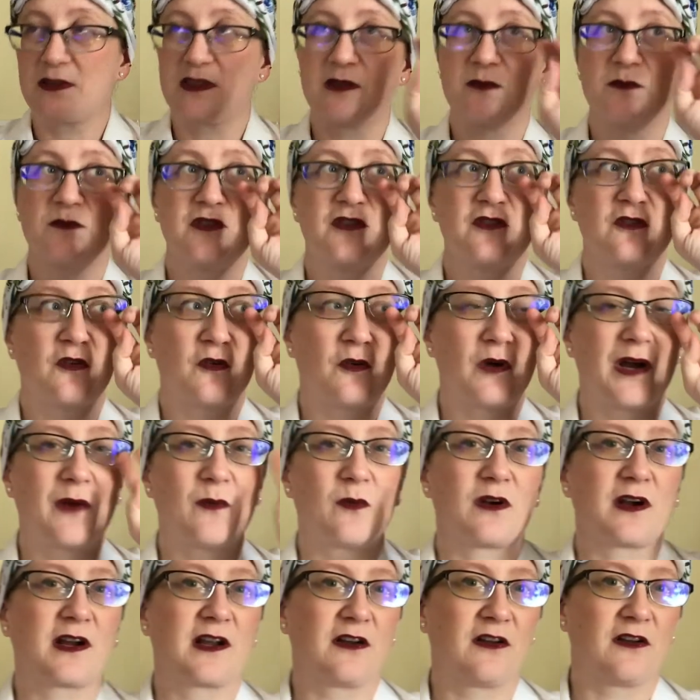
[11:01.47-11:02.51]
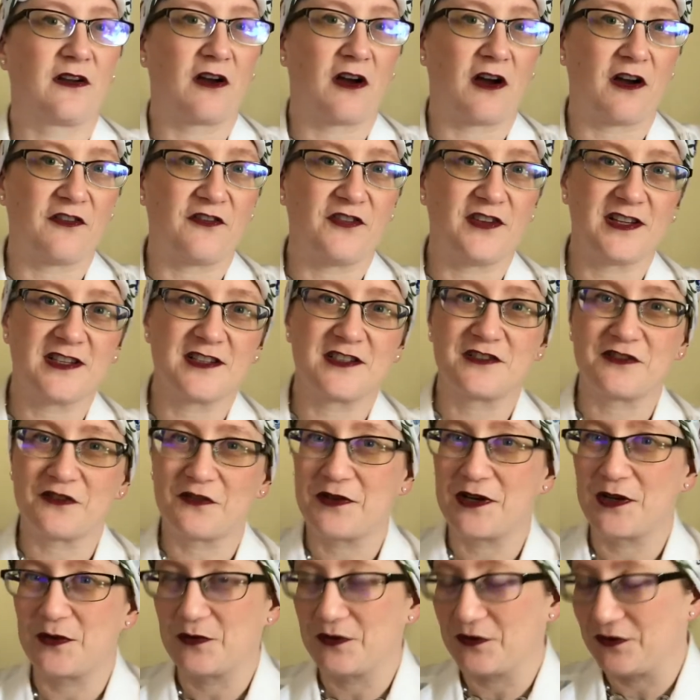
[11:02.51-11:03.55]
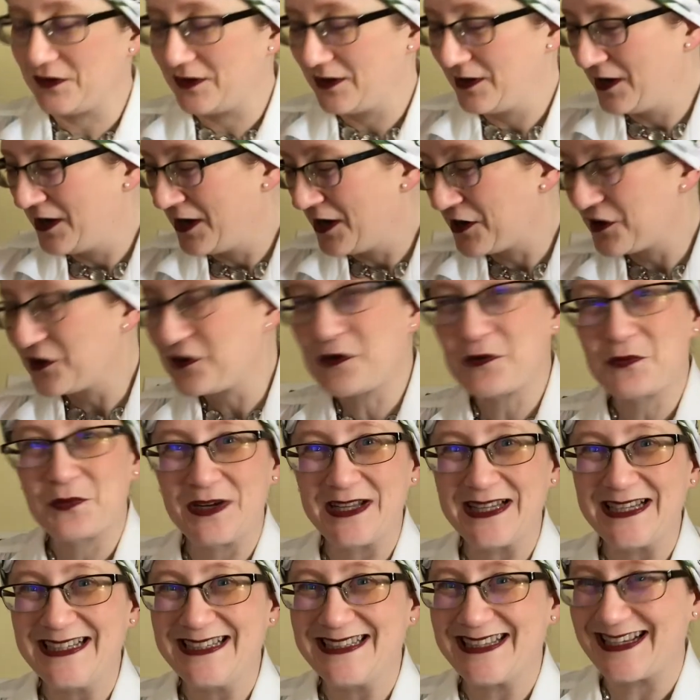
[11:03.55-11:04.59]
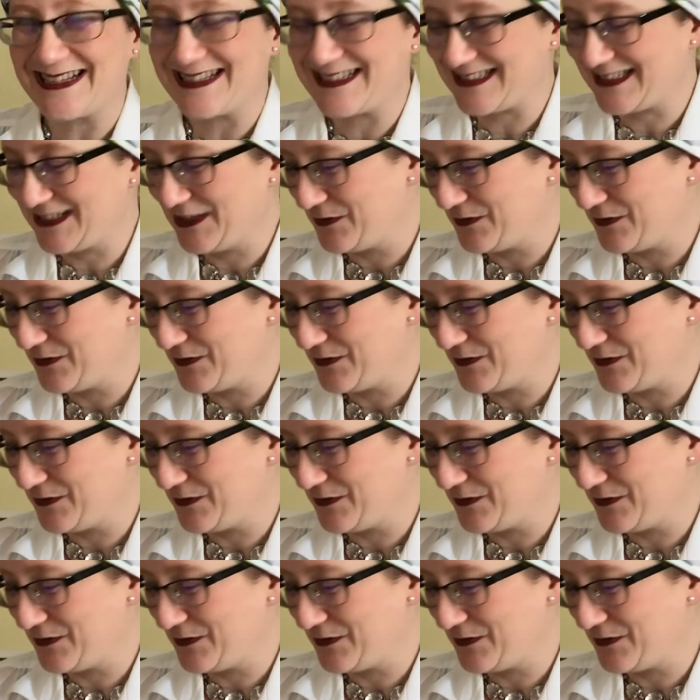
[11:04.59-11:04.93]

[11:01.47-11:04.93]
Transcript: them, so I work in an office, so it will go really nicely